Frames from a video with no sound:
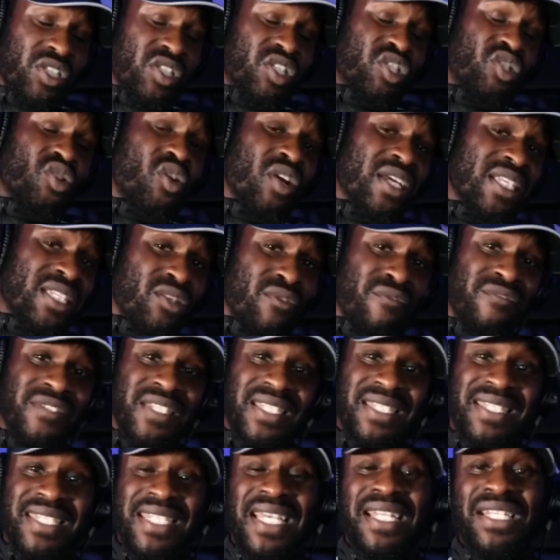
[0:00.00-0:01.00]
song itself is
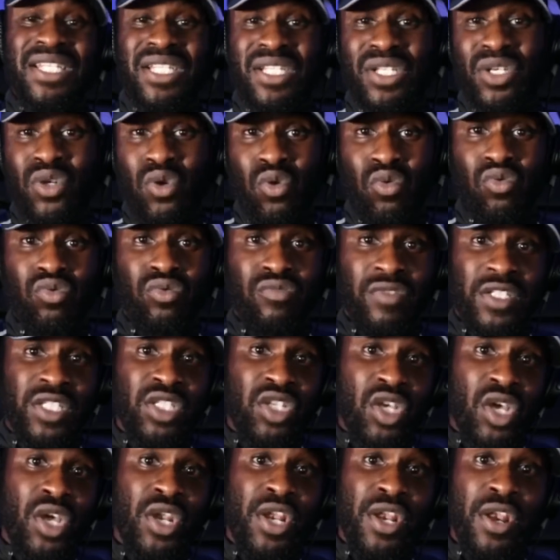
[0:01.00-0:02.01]
essentially called
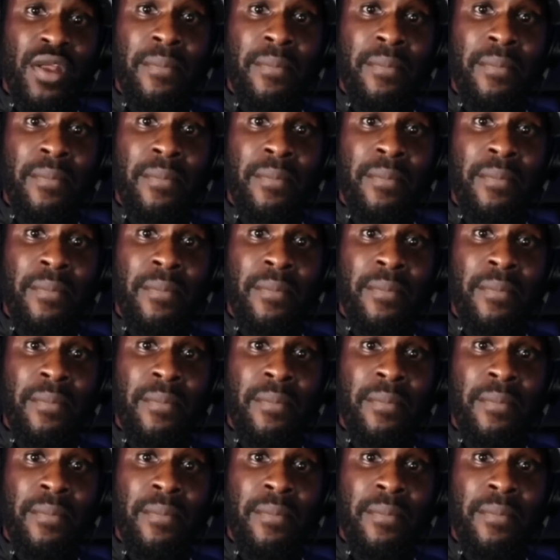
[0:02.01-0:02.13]
Return of the